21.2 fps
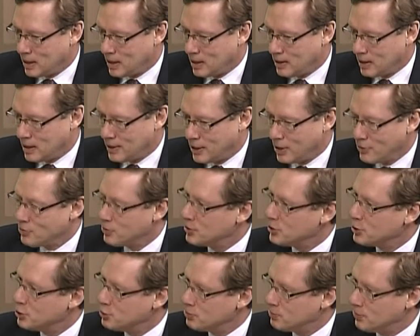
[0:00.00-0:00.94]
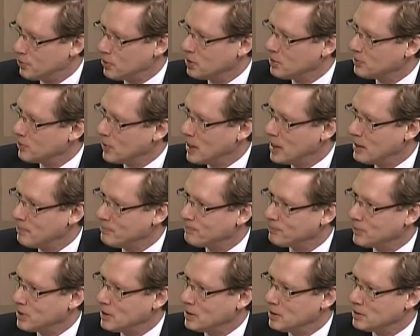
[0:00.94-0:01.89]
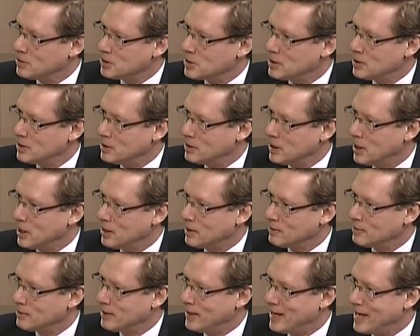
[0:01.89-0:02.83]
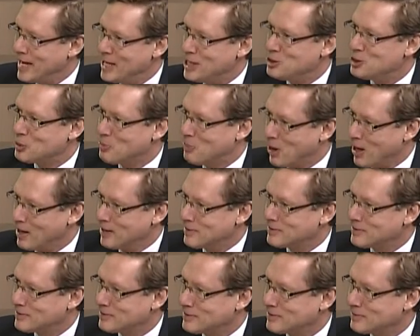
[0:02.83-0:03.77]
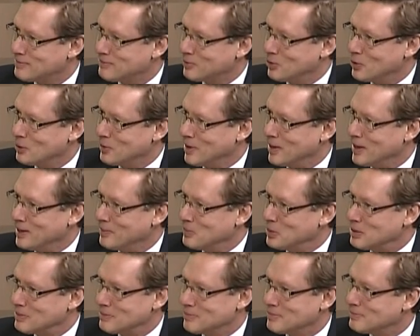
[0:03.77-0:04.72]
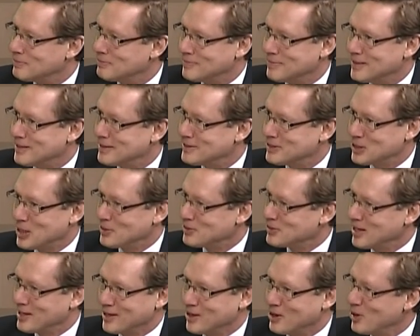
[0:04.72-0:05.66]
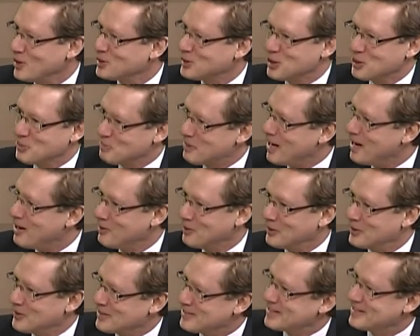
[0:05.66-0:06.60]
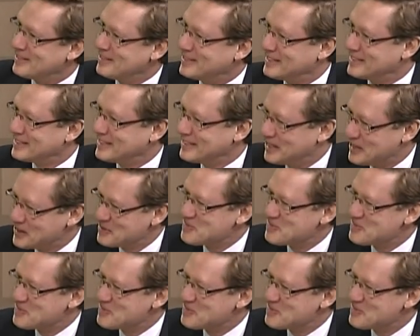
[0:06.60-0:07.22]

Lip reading: Another new program is the H-Bot program. It sounds like an Austin Powers thing,